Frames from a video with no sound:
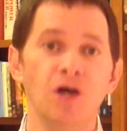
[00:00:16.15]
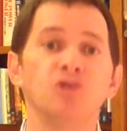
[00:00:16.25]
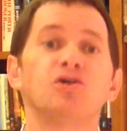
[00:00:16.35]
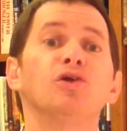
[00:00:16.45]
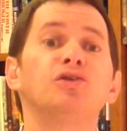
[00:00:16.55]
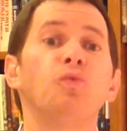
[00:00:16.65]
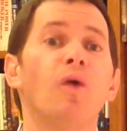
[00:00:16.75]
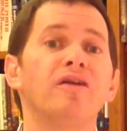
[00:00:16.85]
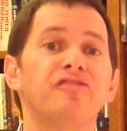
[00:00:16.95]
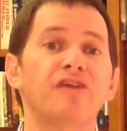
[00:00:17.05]
So I looked at
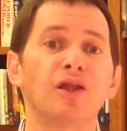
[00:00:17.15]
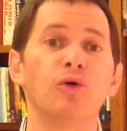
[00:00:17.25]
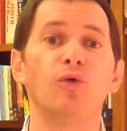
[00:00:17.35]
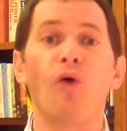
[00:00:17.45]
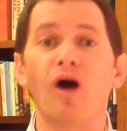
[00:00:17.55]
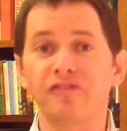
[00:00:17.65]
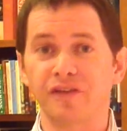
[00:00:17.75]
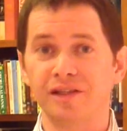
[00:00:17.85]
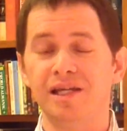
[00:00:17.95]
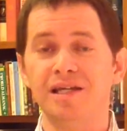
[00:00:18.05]
one fellow who
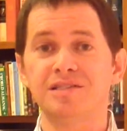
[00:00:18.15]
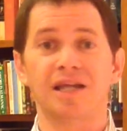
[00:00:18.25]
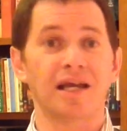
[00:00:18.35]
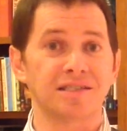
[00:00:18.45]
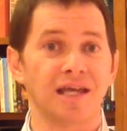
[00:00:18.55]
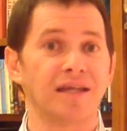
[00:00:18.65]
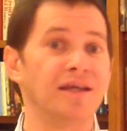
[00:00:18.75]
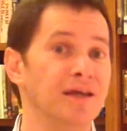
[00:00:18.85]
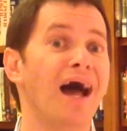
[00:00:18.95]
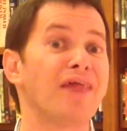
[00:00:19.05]
often leads, and I said,
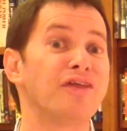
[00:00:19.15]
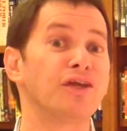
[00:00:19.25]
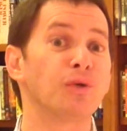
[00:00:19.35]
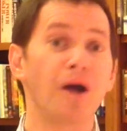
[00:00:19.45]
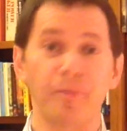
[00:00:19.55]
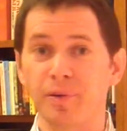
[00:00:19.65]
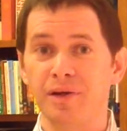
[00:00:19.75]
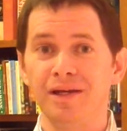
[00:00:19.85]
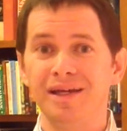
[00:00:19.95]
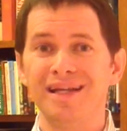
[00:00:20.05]
I think you're
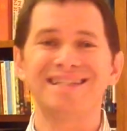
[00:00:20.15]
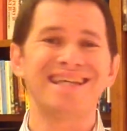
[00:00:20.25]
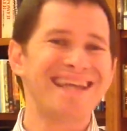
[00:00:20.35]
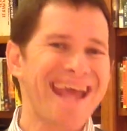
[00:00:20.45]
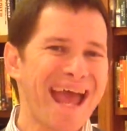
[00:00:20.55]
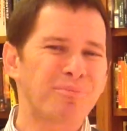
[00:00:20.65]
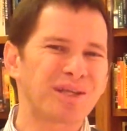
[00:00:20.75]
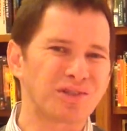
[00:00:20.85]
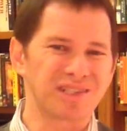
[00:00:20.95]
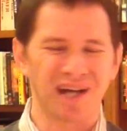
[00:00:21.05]
up. He said, Nah, I'm a
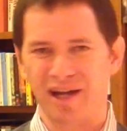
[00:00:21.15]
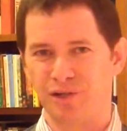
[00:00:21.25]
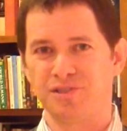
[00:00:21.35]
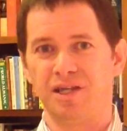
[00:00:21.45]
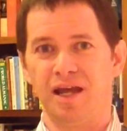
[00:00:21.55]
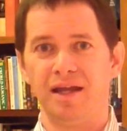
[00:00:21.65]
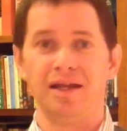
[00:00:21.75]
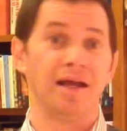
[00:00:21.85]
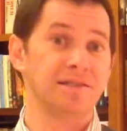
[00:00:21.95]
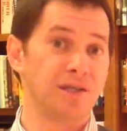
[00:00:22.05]
little tired today.
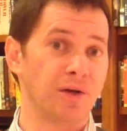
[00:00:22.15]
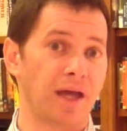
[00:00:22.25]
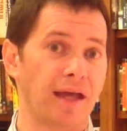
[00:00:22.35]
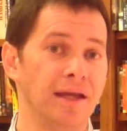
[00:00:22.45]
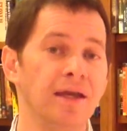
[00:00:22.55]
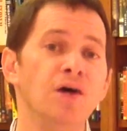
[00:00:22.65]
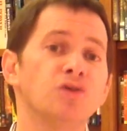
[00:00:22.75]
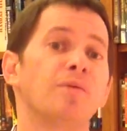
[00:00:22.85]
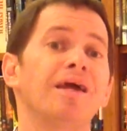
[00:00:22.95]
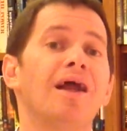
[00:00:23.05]
I said, Okay.
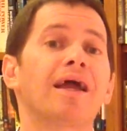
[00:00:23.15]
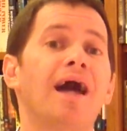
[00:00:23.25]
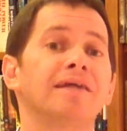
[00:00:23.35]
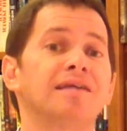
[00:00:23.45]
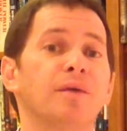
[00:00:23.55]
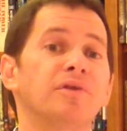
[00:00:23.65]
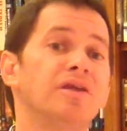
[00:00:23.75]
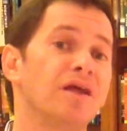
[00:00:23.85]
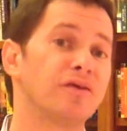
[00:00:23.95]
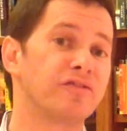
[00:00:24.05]
So I made eye contact with
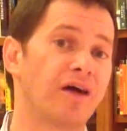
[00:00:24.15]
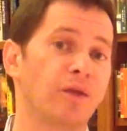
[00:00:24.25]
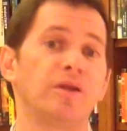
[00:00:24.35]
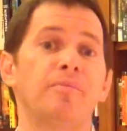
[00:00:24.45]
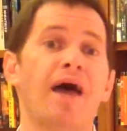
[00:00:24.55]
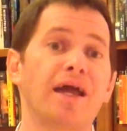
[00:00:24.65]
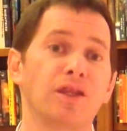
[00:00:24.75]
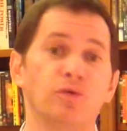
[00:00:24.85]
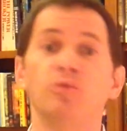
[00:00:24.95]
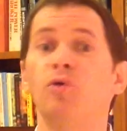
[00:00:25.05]
another fellow in the back of
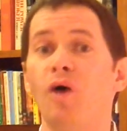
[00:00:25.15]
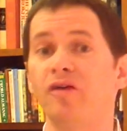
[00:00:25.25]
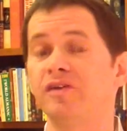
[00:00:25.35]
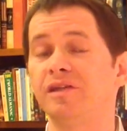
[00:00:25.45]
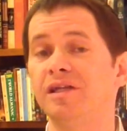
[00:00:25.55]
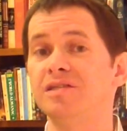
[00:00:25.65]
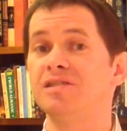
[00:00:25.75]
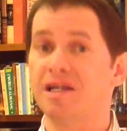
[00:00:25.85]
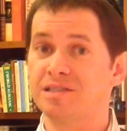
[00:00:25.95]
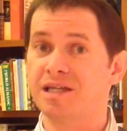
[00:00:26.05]
the room who often leads,
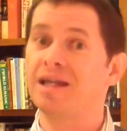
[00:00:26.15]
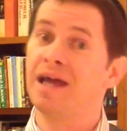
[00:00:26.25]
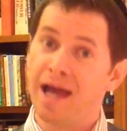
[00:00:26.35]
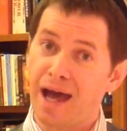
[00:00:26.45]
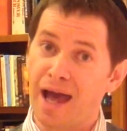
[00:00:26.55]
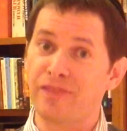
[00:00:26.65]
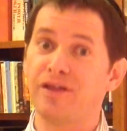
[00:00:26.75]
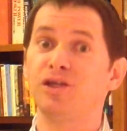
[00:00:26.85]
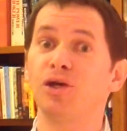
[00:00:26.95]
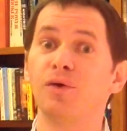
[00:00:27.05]
and I said, I
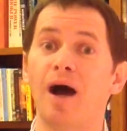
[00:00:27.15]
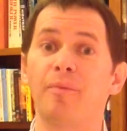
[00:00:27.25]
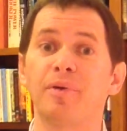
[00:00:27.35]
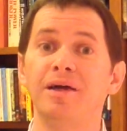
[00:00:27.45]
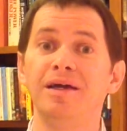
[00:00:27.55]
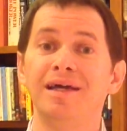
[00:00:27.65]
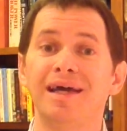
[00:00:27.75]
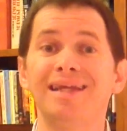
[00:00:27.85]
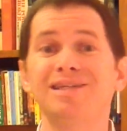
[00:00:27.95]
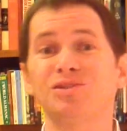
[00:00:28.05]
think you're up.
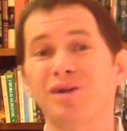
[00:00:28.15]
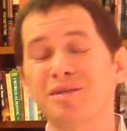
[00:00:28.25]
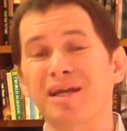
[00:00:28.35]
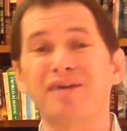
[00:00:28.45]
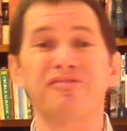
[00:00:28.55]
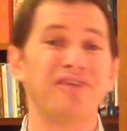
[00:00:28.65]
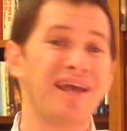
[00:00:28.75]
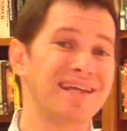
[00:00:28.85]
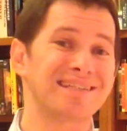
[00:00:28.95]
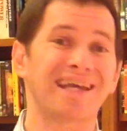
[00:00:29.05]
And he started to make a
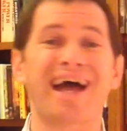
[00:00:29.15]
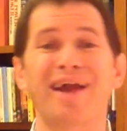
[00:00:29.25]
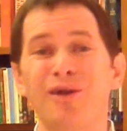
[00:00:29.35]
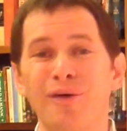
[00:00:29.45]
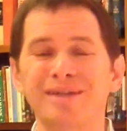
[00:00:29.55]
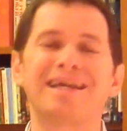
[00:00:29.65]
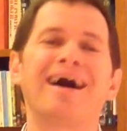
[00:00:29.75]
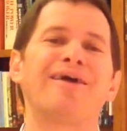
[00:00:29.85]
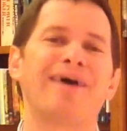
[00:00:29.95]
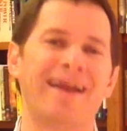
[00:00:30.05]
face, like, I don't know. I said,
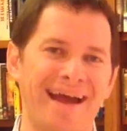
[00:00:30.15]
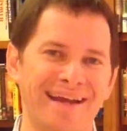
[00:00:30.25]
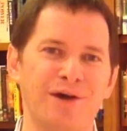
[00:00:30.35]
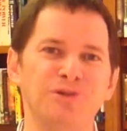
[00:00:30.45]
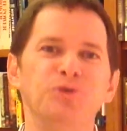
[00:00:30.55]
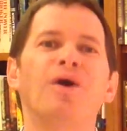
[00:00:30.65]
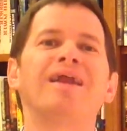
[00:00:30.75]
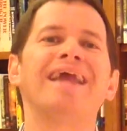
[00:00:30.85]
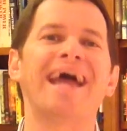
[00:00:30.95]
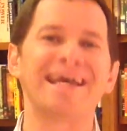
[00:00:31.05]
All right, I know. You
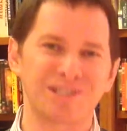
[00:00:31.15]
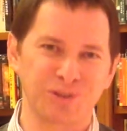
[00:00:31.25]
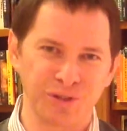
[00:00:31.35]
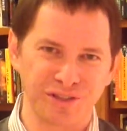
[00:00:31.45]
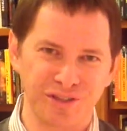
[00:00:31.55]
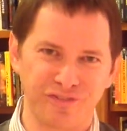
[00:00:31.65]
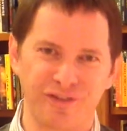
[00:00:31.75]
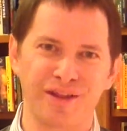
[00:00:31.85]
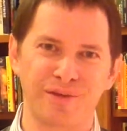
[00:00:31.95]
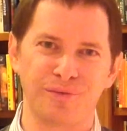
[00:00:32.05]
want an escort to the
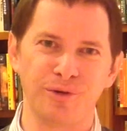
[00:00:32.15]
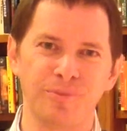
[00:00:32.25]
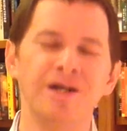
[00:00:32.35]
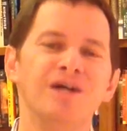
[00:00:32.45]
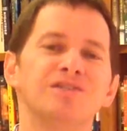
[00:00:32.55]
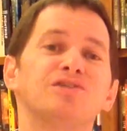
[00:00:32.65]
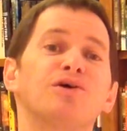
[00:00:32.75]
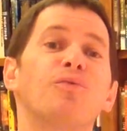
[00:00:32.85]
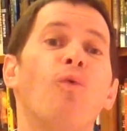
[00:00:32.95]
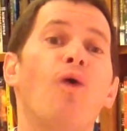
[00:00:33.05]
front of the room. So I
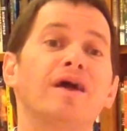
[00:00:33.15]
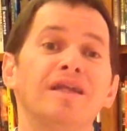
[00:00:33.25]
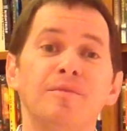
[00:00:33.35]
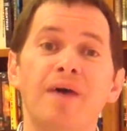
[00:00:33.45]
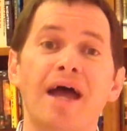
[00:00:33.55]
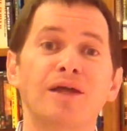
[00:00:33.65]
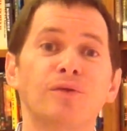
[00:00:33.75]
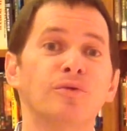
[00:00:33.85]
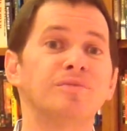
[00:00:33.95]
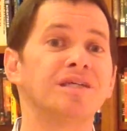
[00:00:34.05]
started walking to the back of
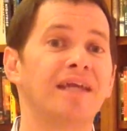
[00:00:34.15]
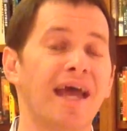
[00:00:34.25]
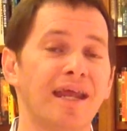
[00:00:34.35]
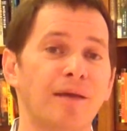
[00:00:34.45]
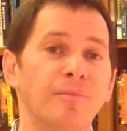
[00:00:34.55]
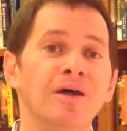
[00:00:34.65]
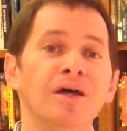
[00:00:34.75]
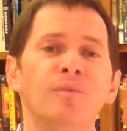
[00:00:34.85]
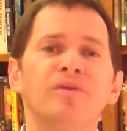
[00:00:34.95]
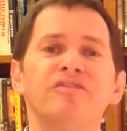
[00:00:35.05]
the room to get him
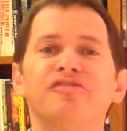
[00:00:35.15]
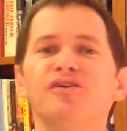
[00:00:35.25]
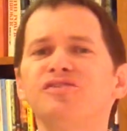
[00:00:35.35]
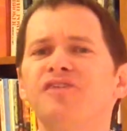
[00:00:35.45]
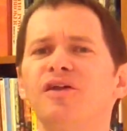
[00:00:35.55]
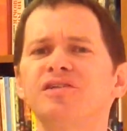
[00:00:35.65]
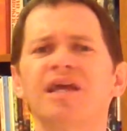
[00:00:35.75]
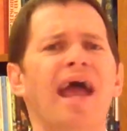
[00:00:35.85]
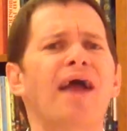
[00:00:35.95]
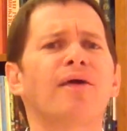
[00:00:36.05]
when the first fellow
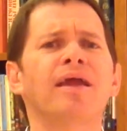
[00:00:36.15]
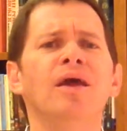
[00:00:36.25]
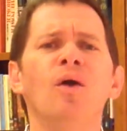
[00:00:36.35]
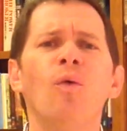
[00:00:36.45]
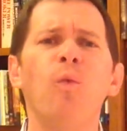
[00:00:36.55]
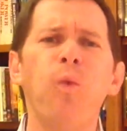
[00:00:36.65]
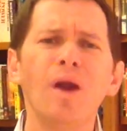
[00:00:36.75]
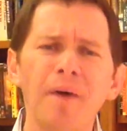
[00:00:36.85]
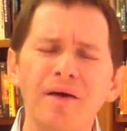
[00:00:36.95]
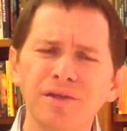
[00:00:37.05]
said, Harry,
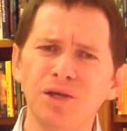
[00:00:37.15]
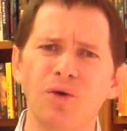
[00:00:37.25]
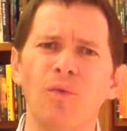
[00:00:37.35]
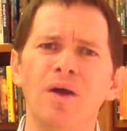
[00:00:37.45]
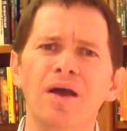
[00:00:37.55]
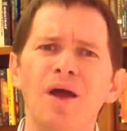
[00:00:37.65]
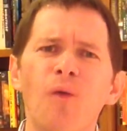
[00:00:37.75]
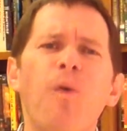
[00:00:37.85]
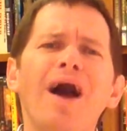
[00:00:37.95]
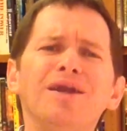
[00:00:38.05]
what about you?
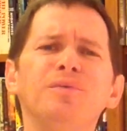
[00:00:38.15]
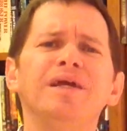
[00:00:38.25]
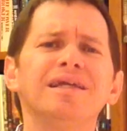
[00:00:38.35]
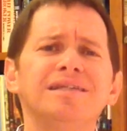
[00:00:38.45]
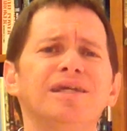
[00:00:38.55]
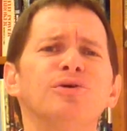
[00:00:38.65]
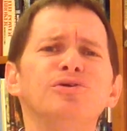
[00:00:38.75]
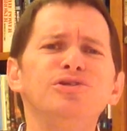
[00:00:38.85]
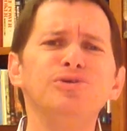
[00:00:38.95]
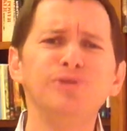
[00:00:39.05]
Why don't we get to hear
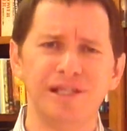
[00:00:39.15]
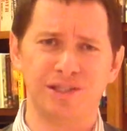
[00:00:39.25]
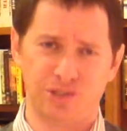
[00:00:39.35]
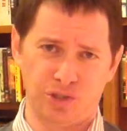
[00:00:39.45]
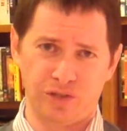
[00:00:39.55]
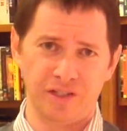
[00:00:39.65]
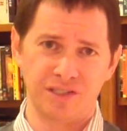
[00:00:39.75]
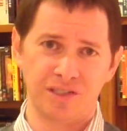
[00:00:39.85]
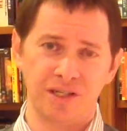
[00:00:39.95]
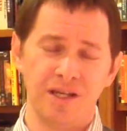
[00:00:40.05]
you lead the
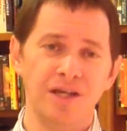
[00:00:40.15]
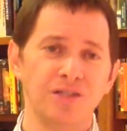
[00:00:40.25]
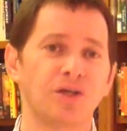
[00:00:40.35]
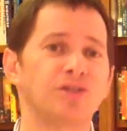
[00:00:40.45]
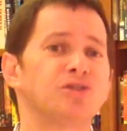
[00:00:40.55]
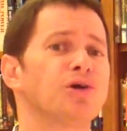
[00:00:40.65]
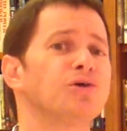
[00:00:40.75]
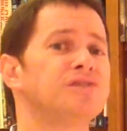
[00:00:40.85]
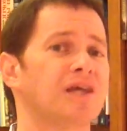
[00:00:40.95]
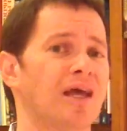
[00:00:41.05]
service? So I
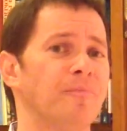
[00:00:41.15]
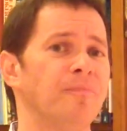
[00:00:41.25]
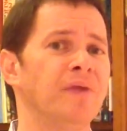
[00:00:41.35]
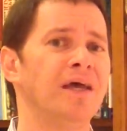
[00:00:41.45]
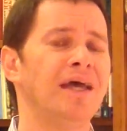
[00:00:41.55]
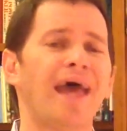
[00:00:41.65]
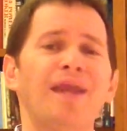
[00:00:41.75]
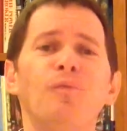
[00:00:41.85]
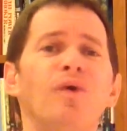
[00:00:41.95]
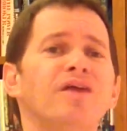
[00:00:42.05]
turned to him, and
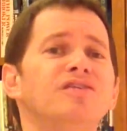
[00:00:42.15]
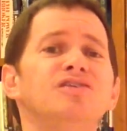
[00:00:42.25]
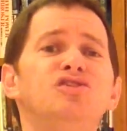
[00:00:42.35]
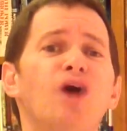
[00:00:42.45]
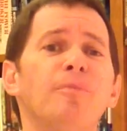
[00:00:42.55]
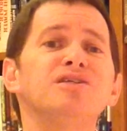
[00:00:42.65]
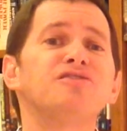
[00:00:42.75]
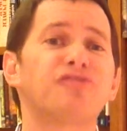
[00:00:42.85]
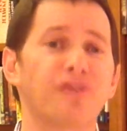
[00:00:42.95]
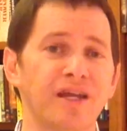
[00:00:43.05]
in one of the
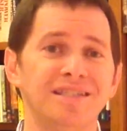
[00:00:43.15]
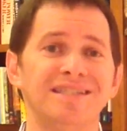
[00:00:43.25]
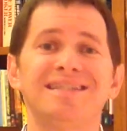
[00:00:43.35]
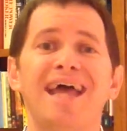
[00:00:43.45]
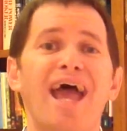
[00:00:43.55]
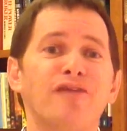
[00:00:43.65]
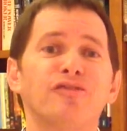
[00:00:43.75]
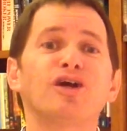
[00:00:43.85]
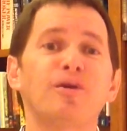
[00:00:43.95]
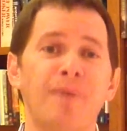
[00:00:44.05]
dumbest phrases to
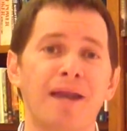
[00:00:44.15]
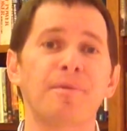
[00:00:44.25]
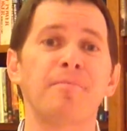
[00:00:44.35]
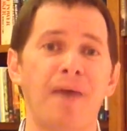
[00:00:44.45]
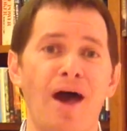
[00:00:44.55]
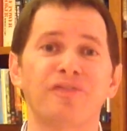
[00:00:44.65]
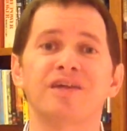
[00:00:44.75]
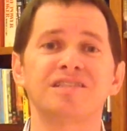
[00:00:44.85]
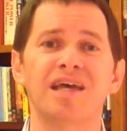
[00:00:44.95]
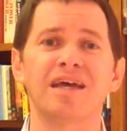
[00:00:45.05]
ever come out of my mouth,
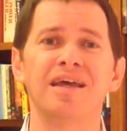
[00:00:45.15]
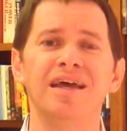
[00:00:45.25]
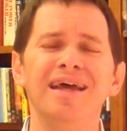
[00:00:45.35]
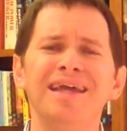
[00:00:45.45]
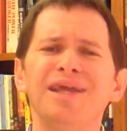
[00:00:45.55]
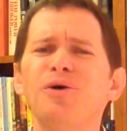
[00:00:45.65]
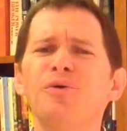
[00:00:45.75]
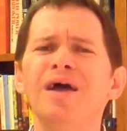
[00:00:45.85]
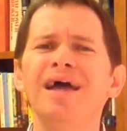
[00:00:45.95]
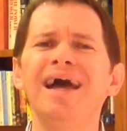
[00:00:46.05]
I said, You
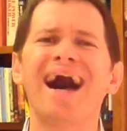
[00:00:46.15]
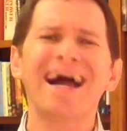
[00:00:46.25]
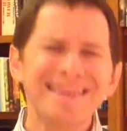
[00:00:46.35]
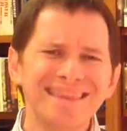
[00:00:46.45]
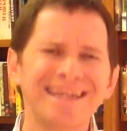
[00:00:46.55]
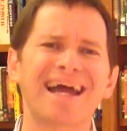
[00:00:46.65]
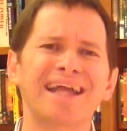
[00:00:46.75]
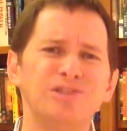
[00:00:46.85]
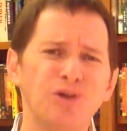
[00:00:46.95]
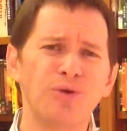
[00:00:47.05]
know, I think I
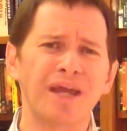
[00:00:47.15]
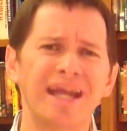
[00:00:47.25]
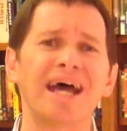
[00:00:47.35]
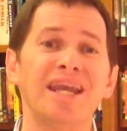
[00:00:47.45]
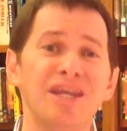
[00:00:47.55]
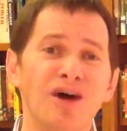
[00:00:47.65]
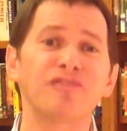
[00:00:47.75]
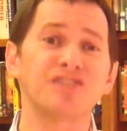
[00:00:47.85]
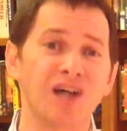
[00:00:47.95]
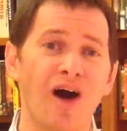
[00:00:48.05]
donate
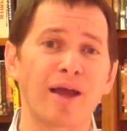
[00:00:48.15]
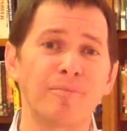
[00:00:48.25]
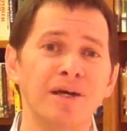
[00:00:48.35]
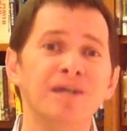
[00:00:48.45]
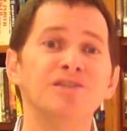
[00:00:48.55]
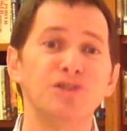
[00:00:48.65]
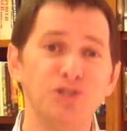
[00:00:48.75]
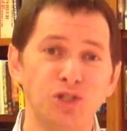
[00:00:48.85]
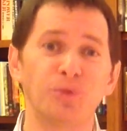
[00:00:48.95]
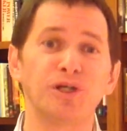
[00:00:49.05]
enough time to the
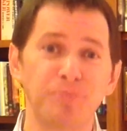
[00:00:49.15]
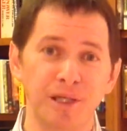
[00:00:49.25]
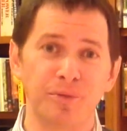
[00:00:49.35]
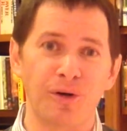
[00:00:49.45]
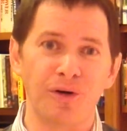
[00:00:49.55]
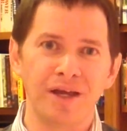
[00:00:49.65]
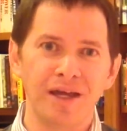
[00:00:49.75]
Jewish people.